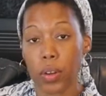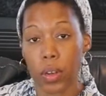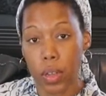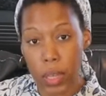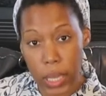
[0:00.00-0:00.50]

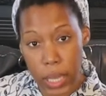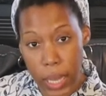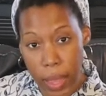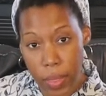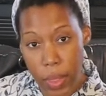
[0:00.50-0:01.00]

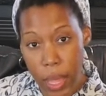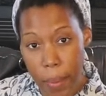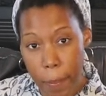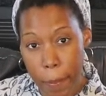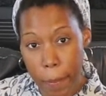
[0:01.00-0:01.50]
looking at
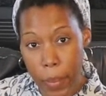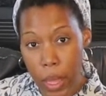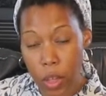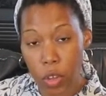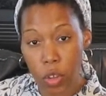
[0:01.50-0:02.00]
them
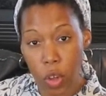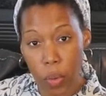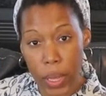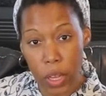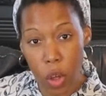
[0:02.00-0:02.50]

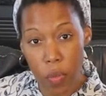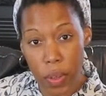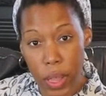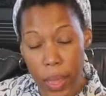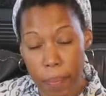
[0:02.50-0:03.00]
going
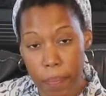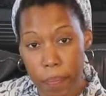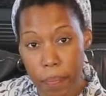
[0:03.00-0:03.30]
over them.